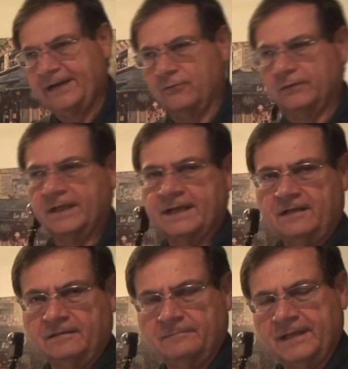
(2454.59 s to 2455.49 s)
don't think
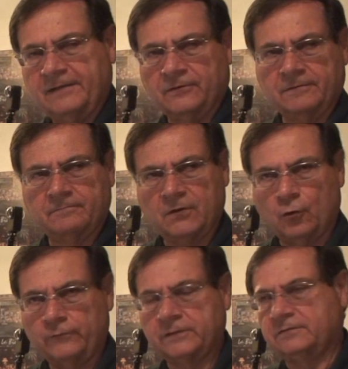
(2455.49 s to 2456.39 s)
I'll ever
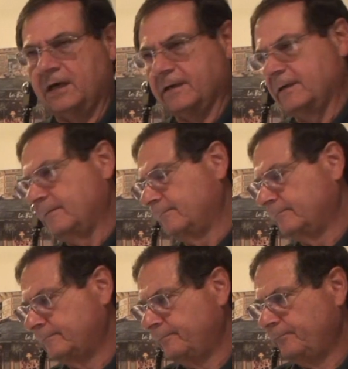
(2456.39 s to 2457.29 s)
overclock,
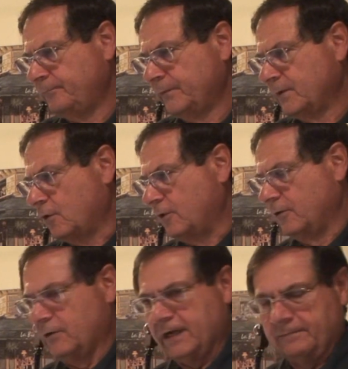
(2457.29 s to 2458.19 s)

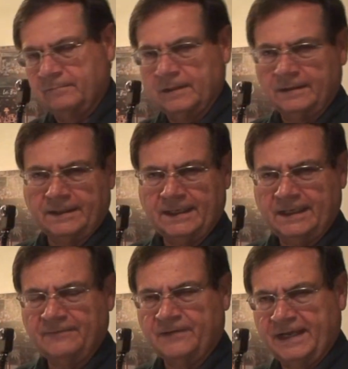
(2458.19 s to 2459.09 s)
although
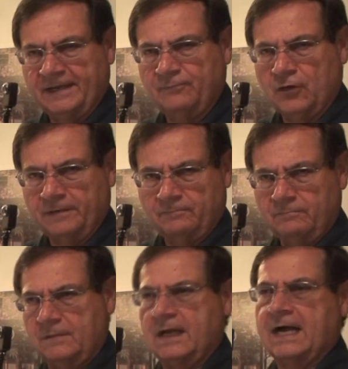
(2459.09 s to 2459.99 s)
if I had bought
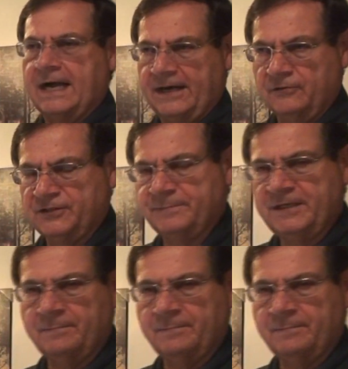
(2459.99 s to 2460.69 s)
higher speed